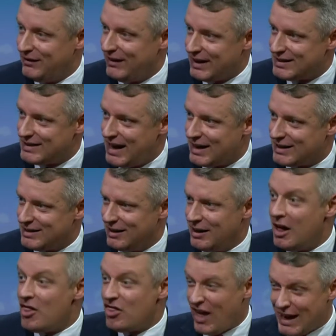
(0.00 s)
in that sector.
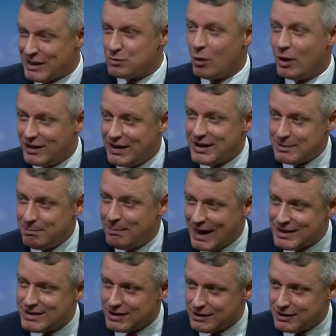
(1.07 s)
That's why this
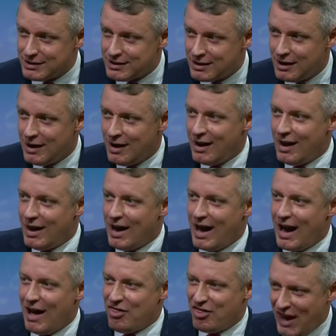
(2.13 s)
matters.
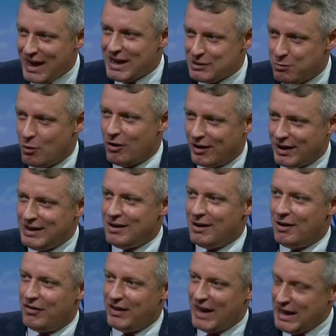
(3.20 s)
And that is why
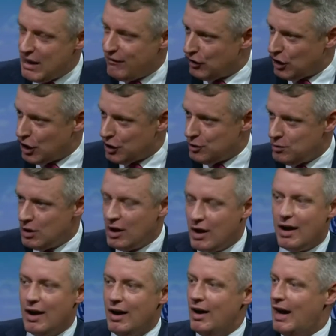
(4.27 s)
the NFU
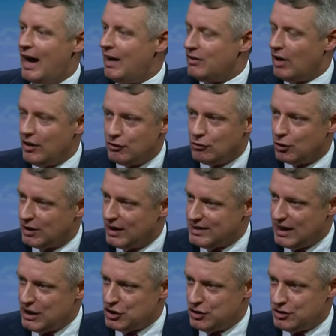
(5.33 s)
and other
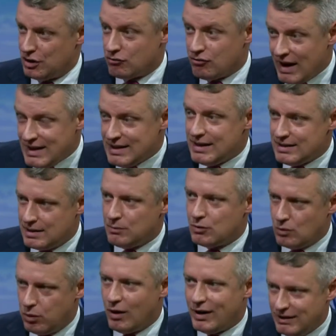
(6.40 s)
organisations are raising some
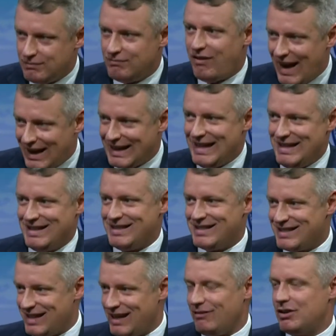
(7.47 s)
quite valid and
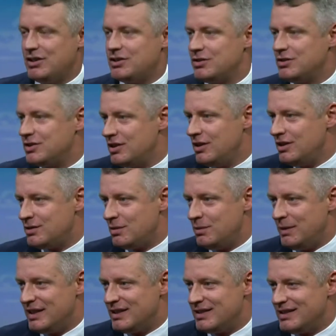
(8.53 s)
serious concerns
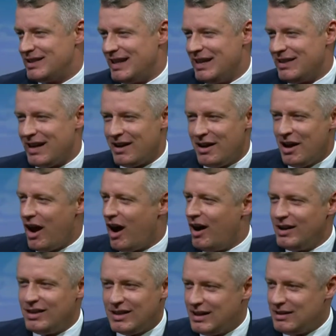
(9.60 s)
with ministers here that
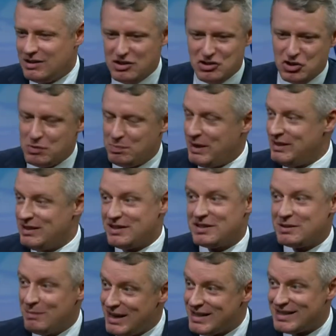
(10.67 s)
I think have just been
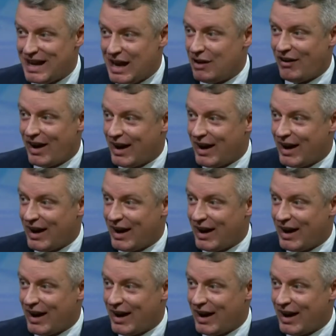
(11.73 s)
dismissed out of